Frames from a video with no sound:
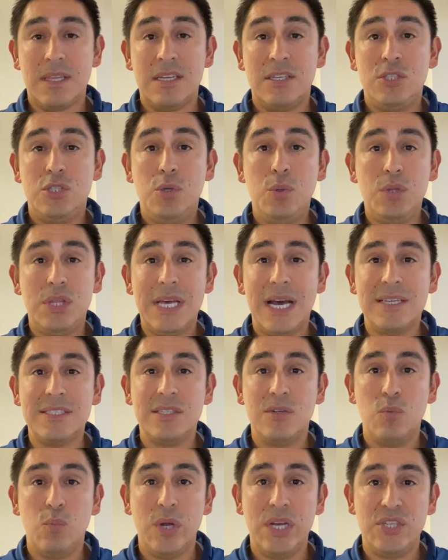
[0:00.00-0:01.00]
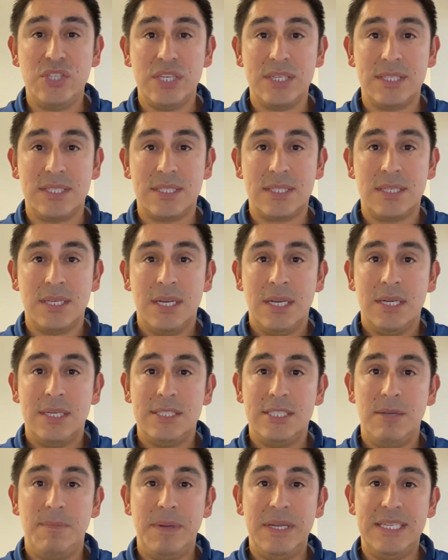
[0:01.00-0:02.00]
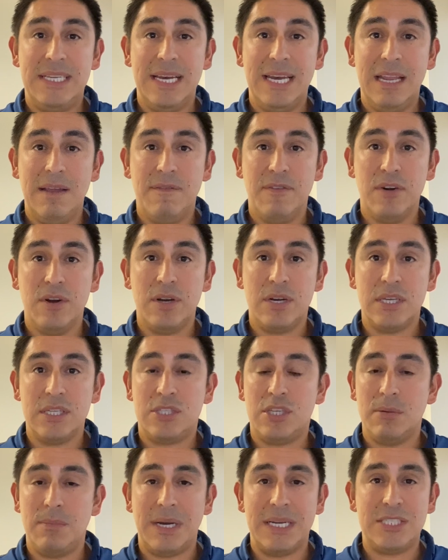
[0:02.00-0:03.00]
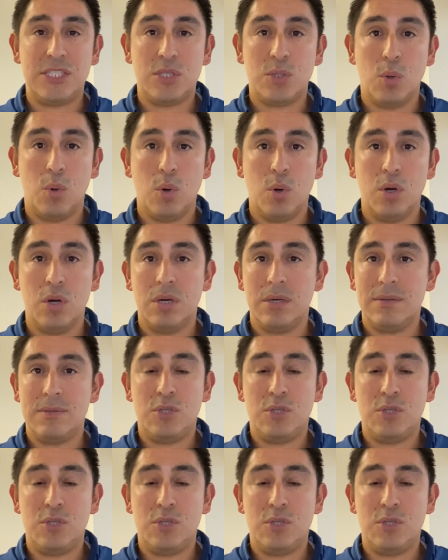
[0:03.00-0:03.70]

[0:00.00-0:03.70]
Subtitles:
2,000 widgets to be delivered to my store